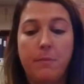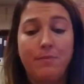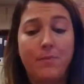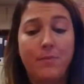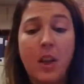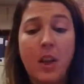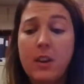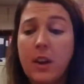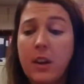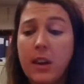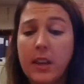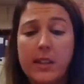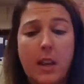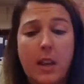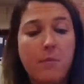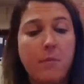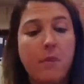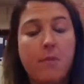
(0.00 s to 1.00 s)
An
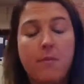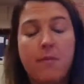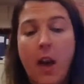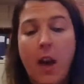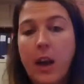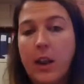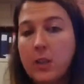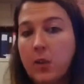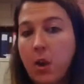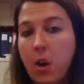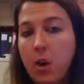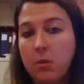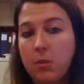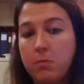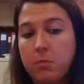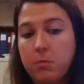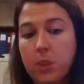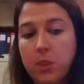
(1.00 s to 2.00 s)
example of that is
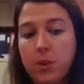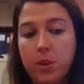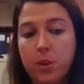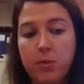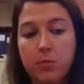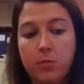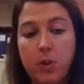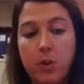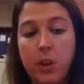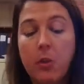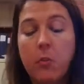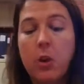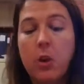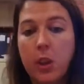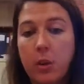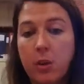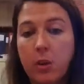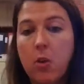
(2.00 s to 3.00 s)
our district's really
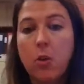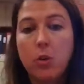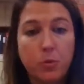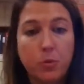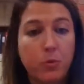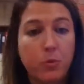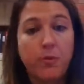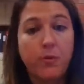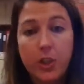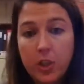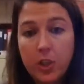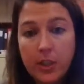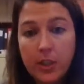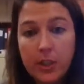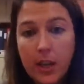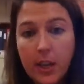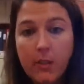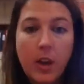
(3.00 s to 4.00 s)
working on cultural
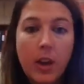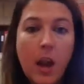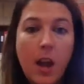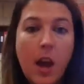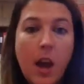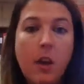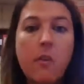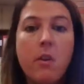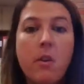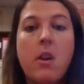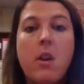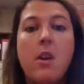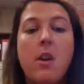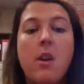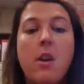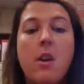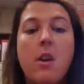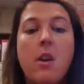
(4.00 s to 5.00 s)
proficiency right now,
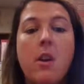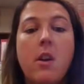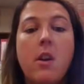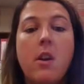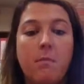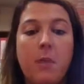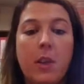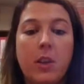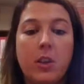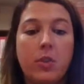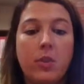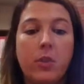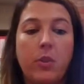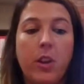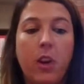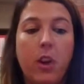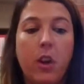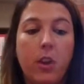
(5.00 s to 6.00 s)
making
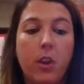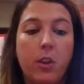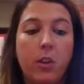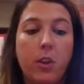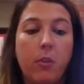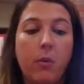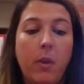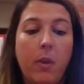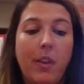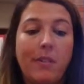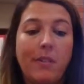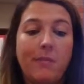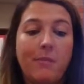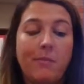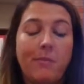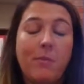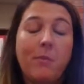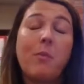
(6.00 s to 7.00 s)
sure that
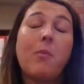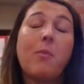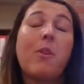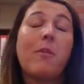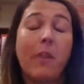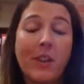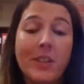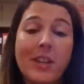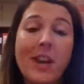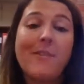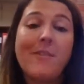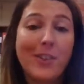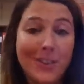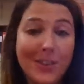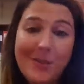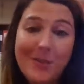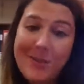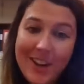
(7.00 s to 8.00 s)
we're a very diverse
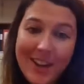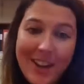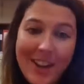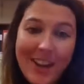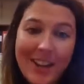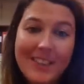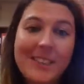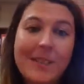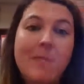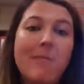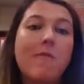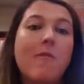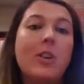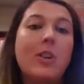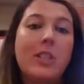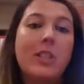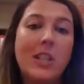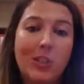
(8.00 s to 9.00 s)
community, and some of
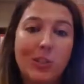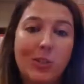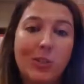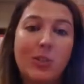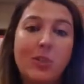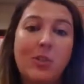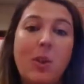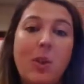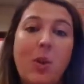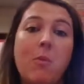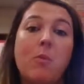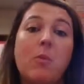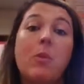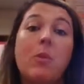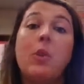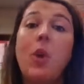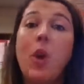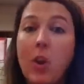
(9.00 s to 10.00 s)
our teachers don't
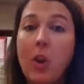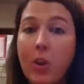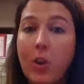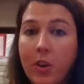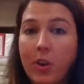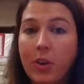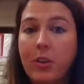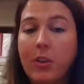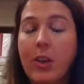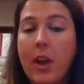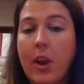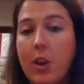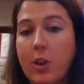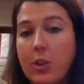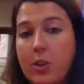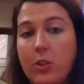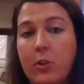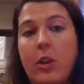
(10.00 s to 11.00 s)
look like our
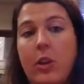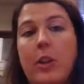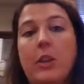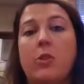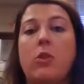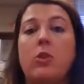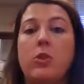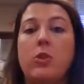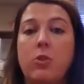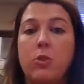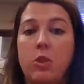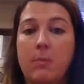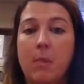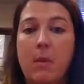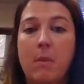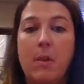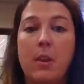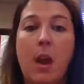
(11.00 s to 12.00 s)
students, or our students
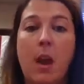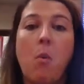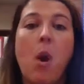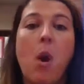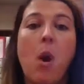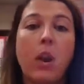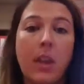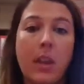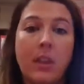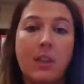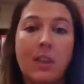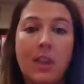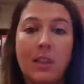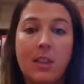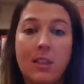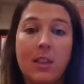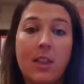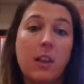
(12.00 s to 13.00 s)
maybe not walk in and
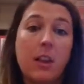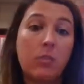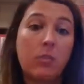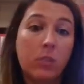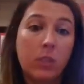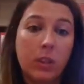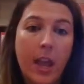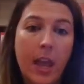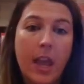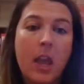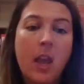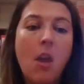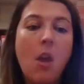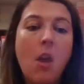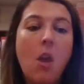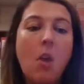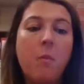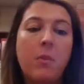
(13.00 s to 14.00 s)
think that they can relate,
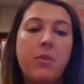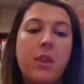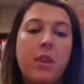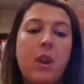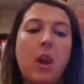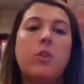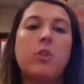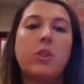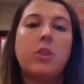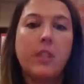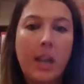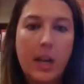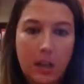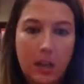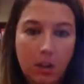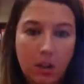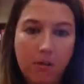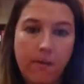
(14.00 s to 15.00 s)
but then
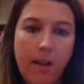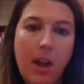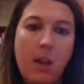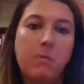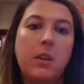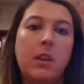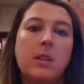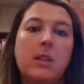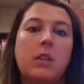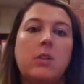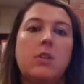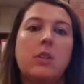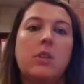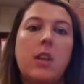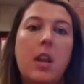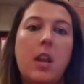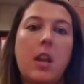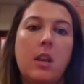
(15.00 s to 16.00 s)
understanding their families,
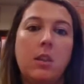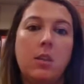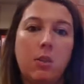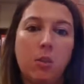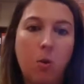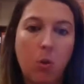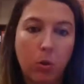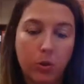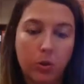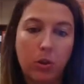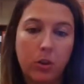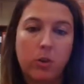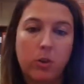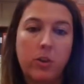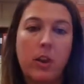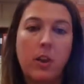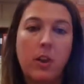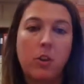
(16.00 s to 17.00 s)
understanding their culture,
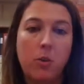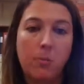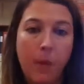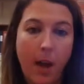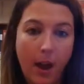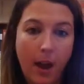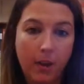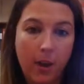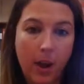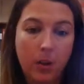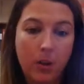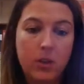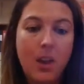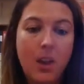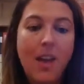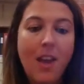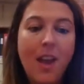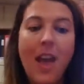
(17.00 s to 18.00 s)
understanding their background,
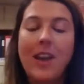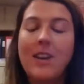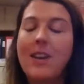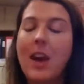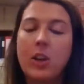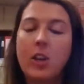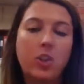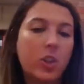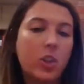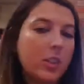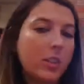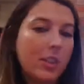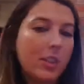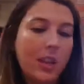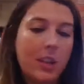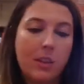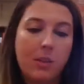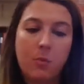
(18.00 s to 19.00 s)
and not just
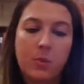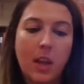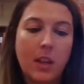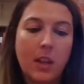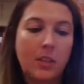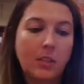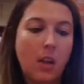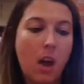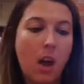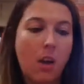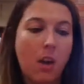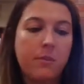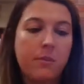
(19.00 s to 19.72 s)
in the sense of